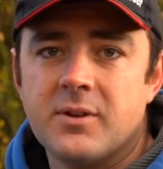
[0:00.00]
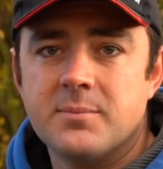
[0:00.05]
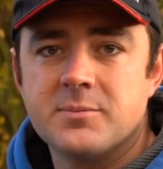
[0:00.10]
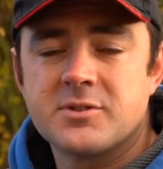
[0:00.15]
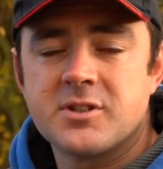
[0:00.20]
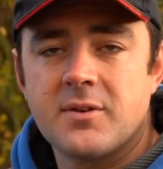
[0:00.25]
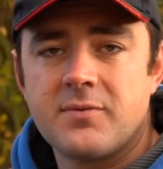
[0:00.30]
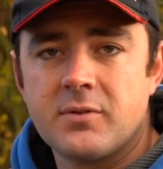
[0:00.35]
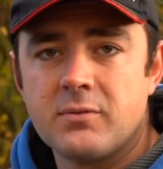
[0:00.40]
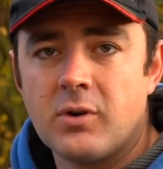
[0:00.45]
them.
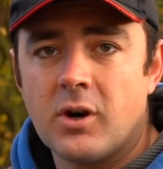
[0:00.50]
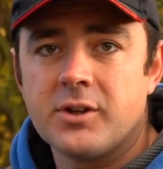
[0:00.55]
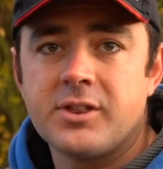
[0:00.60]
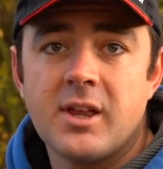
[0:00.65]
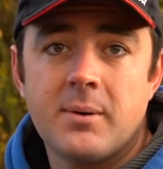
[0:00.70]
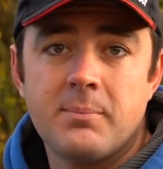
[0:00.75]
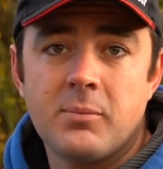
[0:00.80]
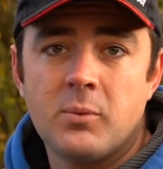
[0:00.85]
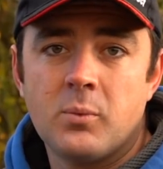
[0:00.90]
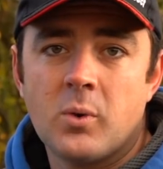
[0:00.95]
So for rod
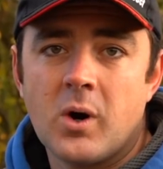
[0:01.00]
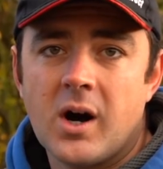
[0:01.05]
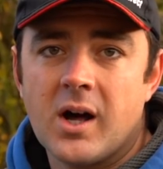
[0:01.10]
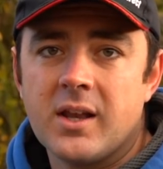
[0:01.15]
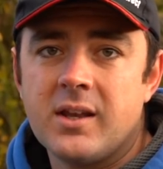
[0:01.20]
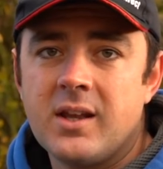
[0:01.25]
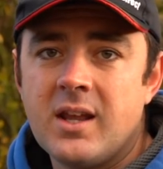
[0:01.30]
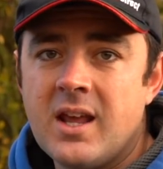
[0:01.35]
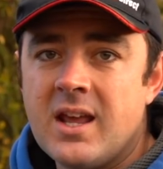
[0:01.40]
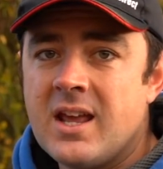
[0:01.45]
number
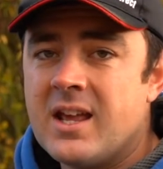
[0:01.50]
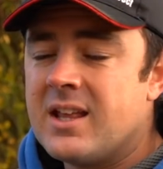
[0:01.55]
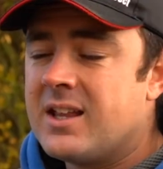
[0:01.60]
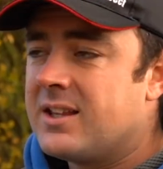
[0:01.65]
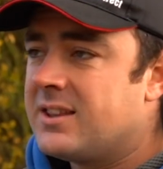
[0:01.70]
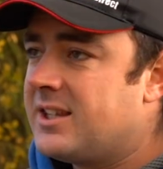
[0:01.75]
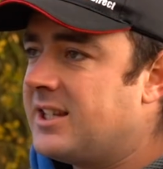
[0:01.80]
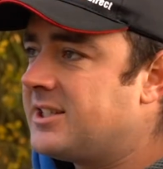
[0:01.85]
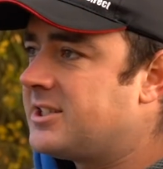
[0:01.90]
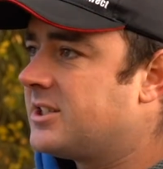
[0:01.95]
1,
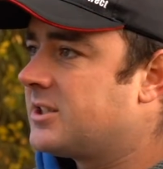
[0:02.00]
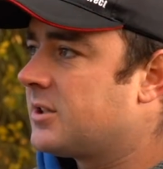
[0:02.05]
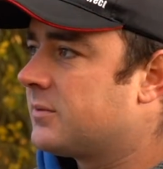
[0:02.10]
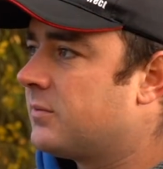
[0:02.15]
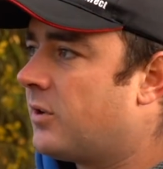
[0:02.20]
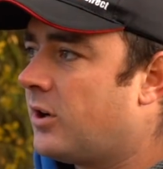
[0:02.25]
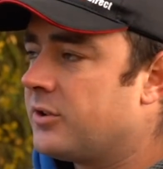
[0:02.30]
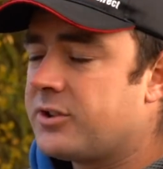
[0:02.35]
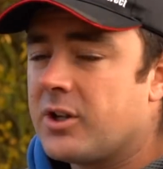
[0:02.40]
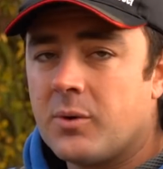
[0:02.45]
this is the
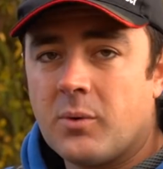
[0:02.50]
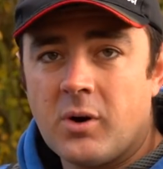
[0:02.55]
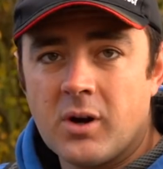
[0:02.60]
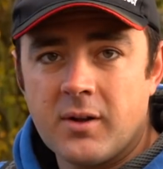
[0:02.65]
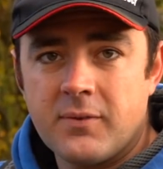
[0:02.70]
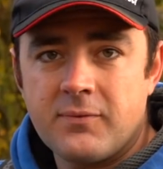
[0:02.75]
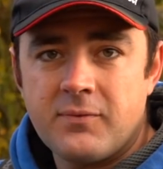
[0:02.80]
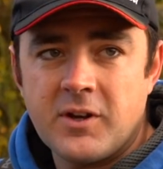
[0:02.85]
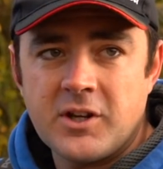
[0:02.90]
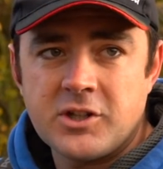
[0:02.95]
rod that I want
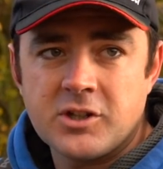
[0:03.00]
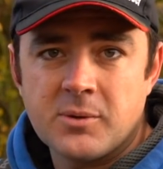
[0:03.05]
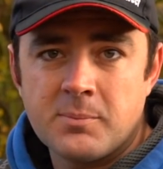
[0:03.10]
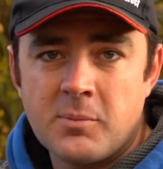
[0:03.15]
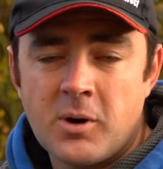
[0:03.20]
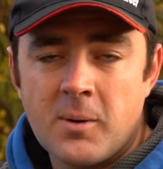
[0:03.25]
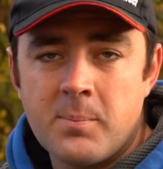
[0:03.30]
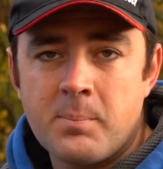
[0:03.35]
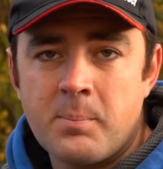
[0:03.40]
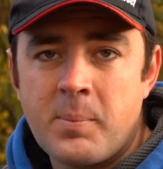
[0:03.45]
to fish on
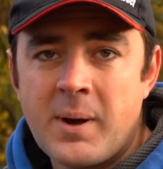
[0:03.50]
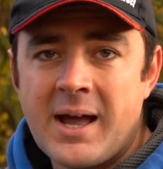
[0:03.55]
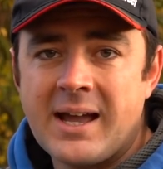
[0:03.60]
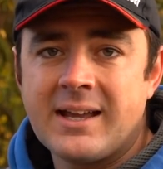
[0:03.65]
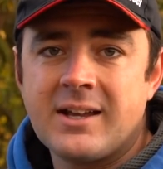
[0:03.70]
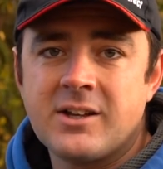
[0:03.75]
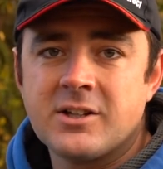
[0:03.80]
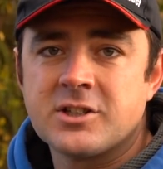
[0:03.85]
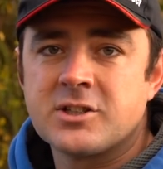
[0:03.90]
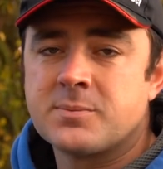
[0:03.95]
my
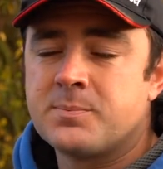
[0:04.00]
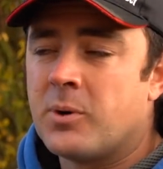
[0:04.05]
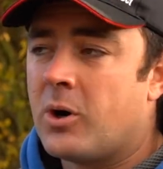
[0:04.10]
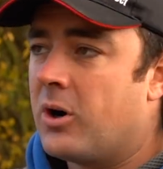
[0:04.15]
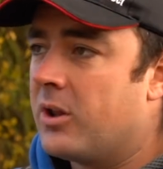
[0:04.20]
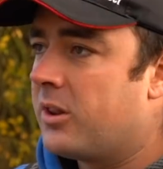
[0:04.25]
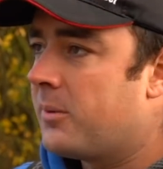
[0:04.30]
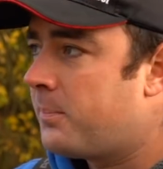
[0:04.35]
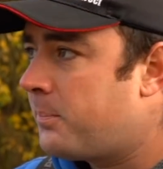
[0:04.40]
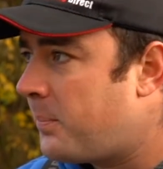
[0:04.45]
banker
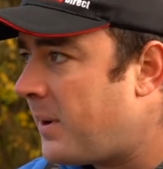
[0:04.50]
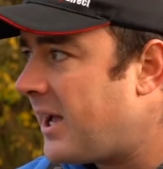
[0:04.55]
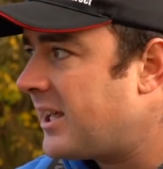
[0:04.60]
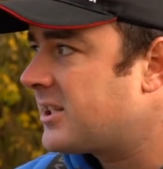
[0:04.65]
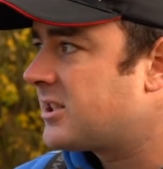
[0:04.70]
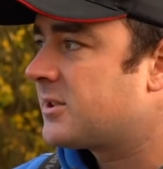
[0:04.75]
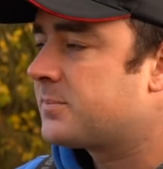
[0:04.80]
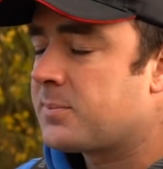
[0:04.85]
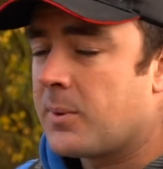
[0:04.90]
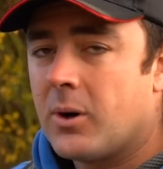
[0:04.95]
spot, the
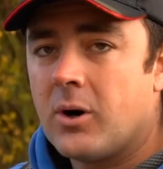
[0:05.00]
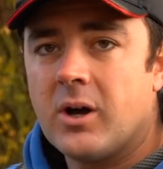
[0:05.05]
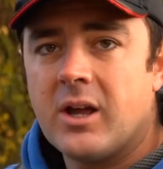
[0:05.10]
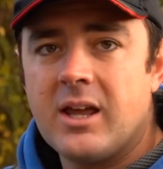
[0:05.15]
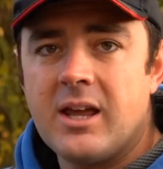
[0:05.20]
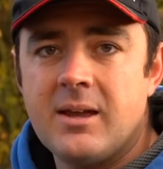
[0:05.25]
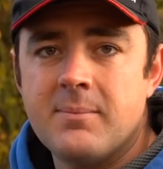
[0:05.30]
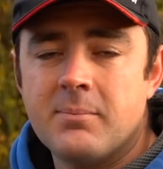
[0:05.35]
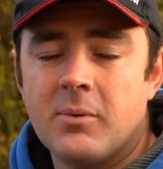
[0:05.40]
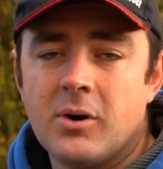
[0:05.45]
best spot
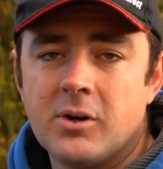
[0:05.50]
in